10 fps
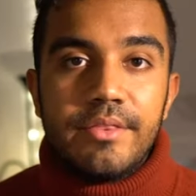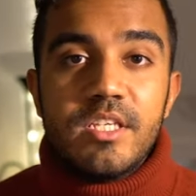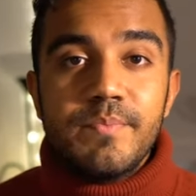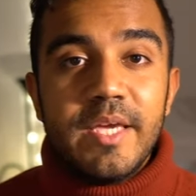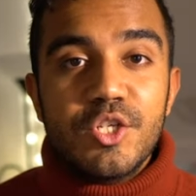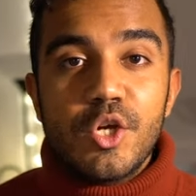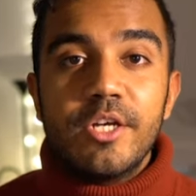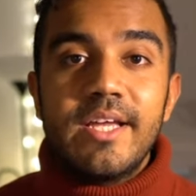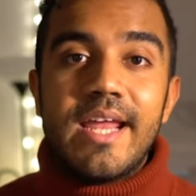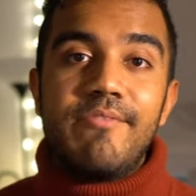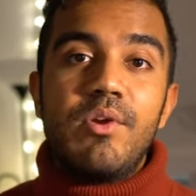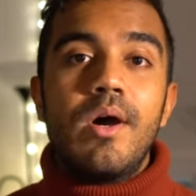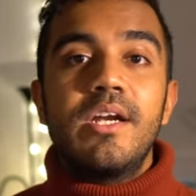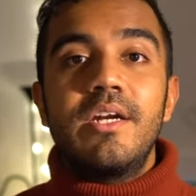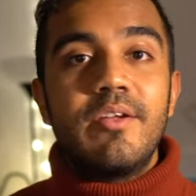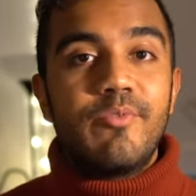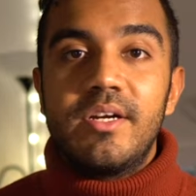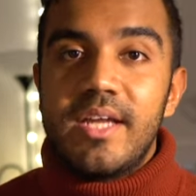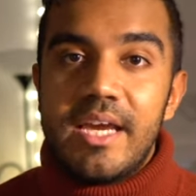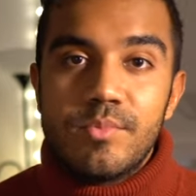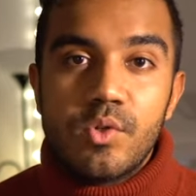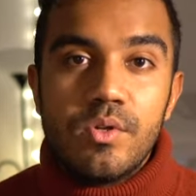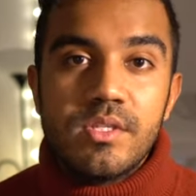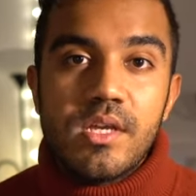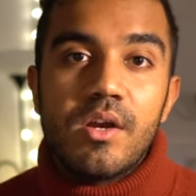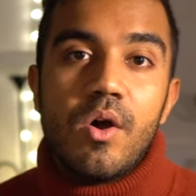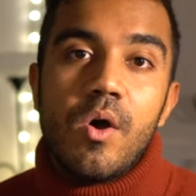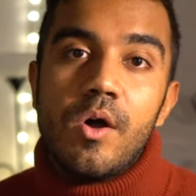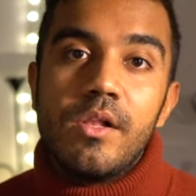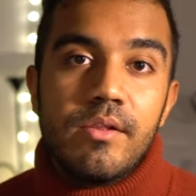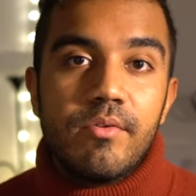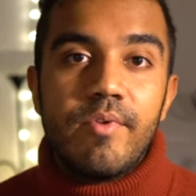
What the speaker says: and this makes sure that everyone in different time zones are all